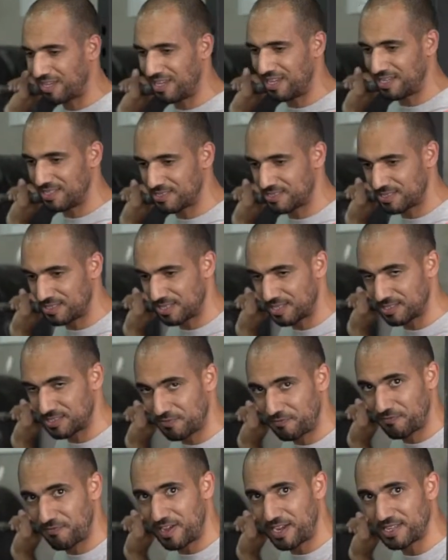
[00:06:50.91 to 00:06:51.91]
its
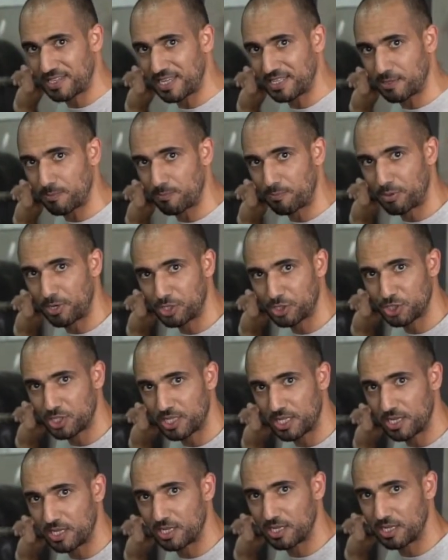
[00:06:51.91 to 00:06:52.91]
effect and the pressure
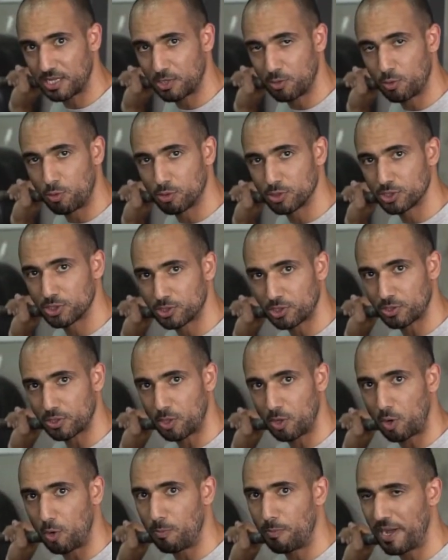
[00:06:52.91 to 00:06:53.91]
that it causes on the
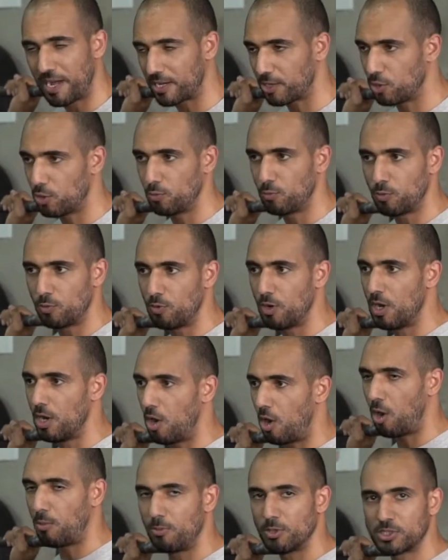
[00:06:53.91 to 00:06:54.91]
lower back. You will
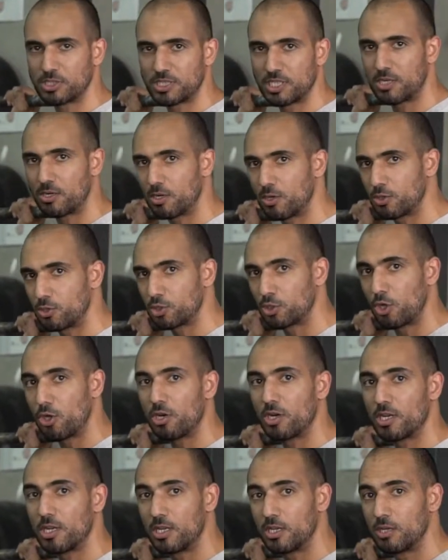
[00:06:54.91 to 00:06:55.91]
almost
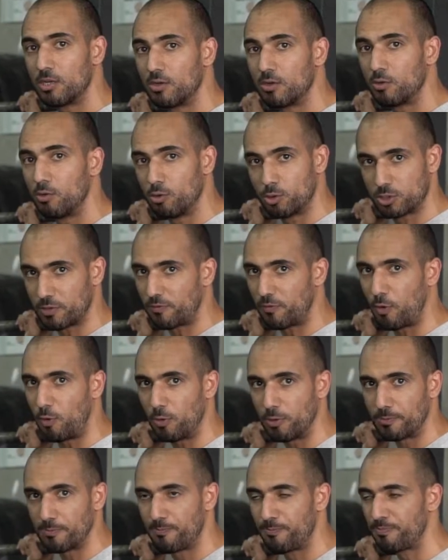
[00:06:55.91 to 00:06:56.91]
certainly lose it
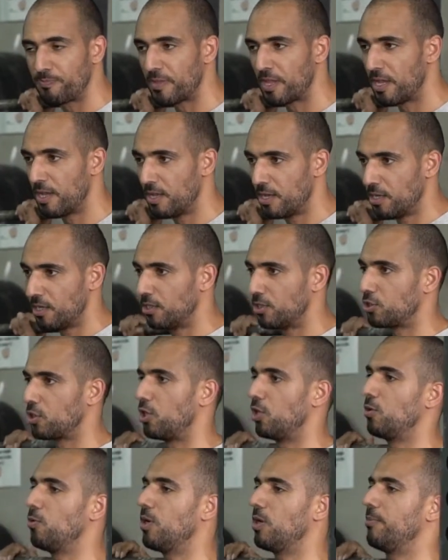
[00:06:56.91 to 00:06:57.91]
forward. So
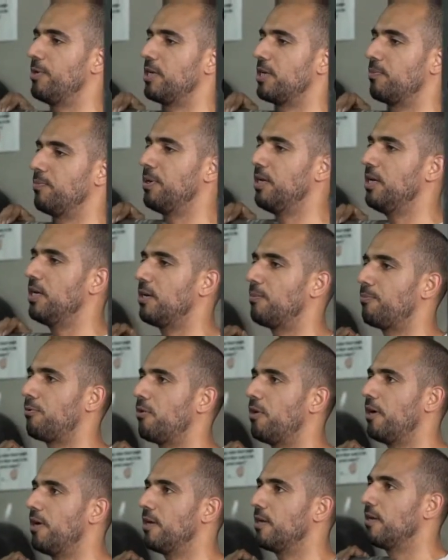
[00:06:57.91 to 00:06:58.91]
you want to be completely
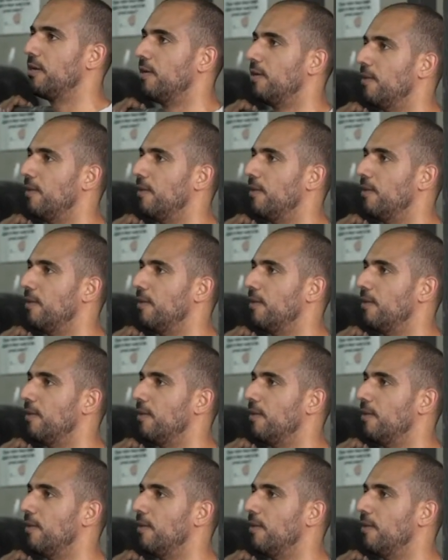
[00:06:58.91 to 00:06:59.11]
upright,